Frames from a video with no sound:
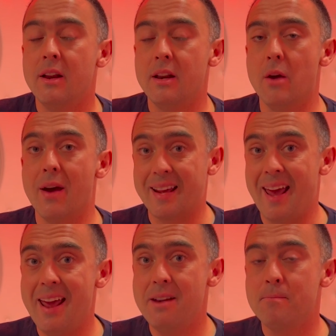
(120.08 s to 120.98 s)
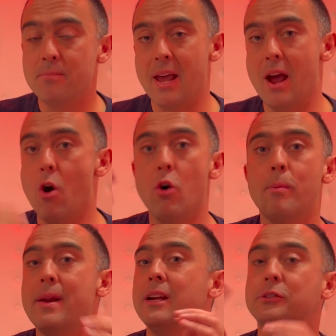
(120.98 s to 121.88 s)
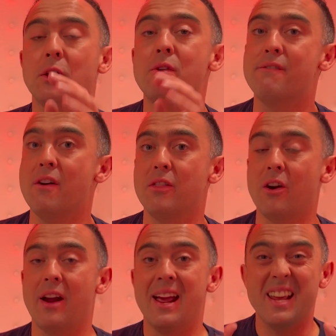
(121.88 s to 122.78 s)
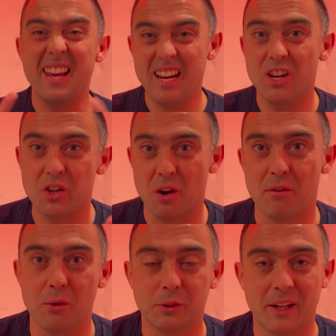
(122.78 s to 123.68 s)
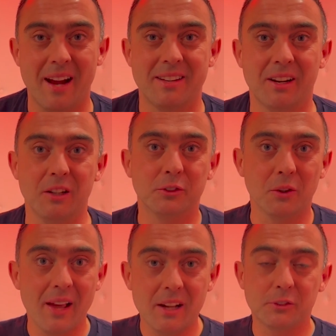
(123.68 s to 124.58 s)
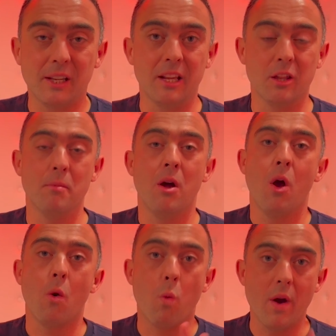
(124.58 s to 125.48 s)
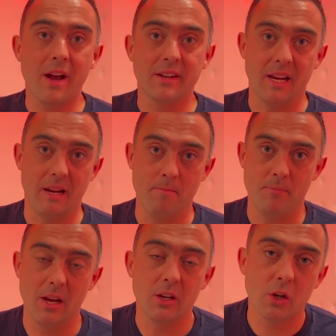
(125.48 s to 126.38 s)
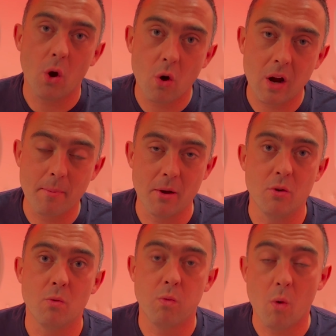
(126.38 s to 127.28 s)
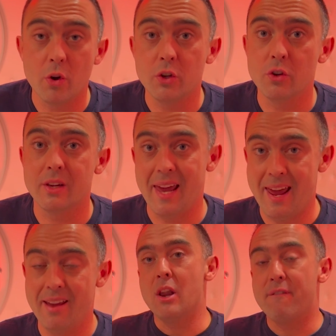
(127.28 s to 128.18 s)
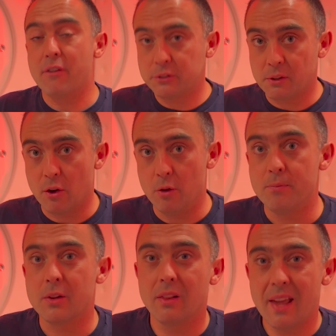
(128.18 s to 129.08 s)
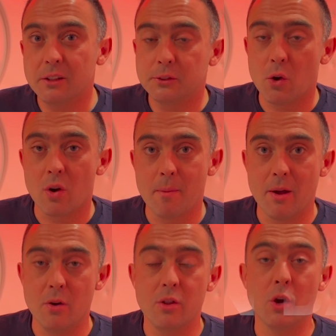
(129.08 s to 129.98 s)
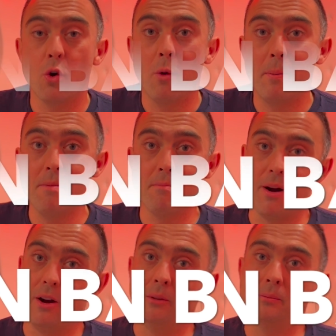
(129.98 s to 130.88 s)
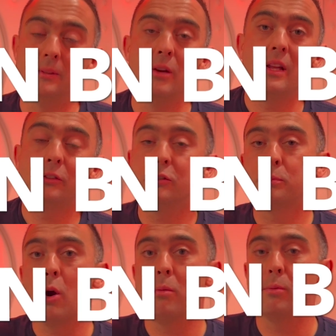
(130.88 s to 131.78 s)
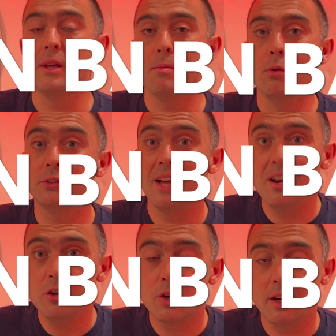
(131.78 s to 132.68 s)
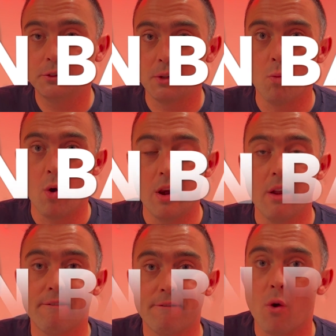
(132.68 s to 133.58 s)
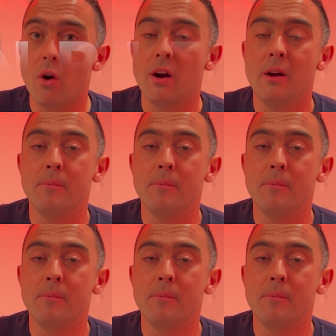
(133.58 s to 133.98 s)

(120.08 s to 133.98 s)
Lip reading: Now again, it all breaks down further in each of those categories, so let's take them one at a time and talk about what you get. Now first of all, let's talk about the open bar. Now this is probably the most interesting one for